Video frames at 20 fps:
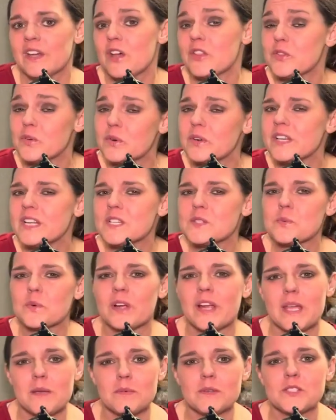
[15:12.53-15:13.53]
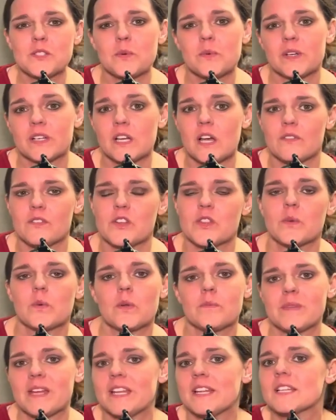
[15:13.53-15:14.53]
Authorities were able to recover the
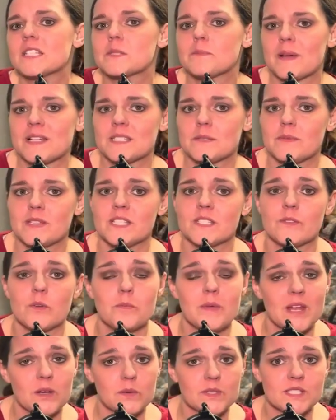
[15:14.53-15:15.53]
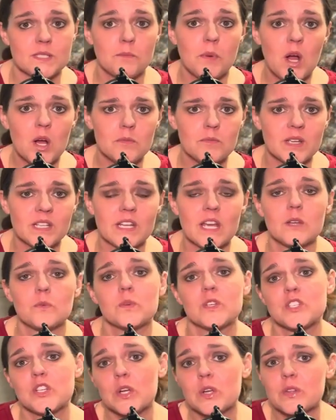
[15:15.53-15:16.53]
remaining specimens from Edwin's apartment and
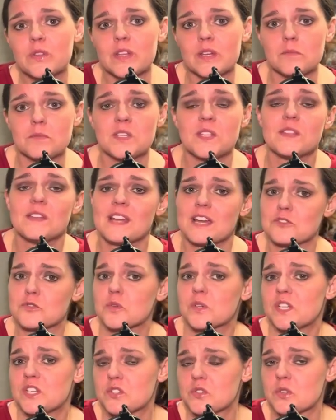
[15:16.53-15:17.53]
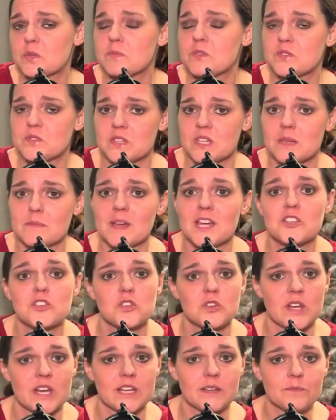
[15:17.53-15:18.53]
return them to the Natural History Museum at
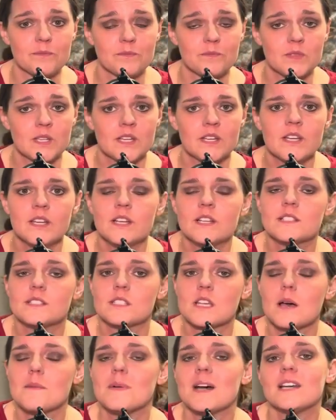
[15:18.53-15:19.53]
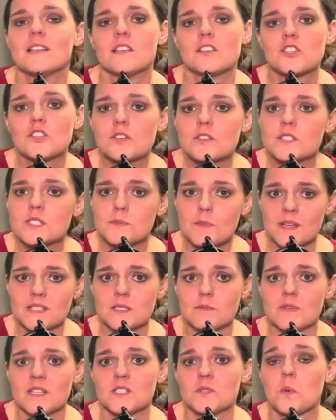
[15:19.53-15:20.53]
Tring. Some additional
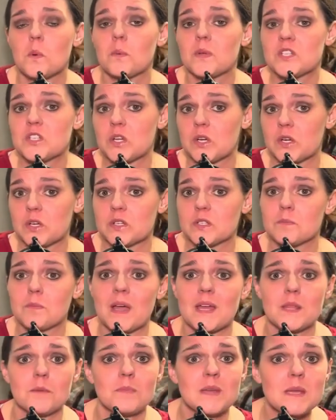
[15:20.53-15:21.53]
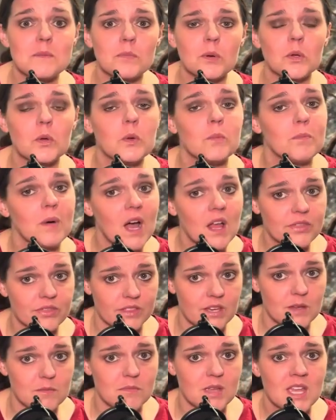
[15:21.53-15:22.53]
specimens were returned by the people who bought
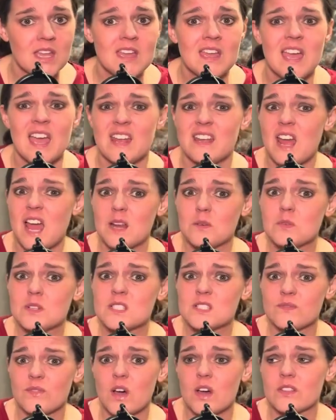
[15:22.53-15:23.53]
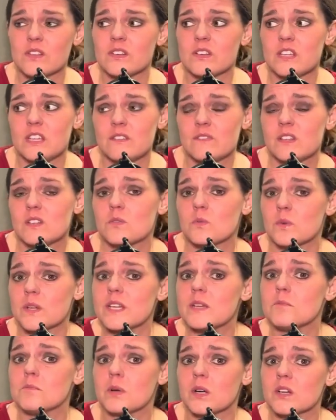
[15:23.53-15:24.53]
them, and Edwin's father even
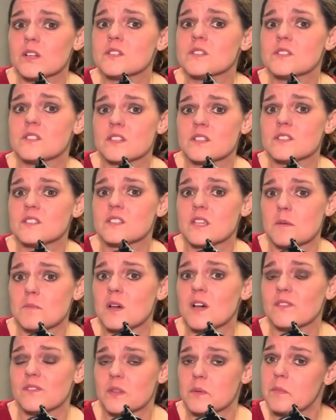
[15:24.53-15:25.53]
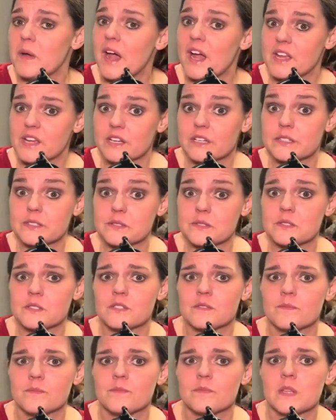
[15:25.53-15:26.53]
reimbursed some of the buyers.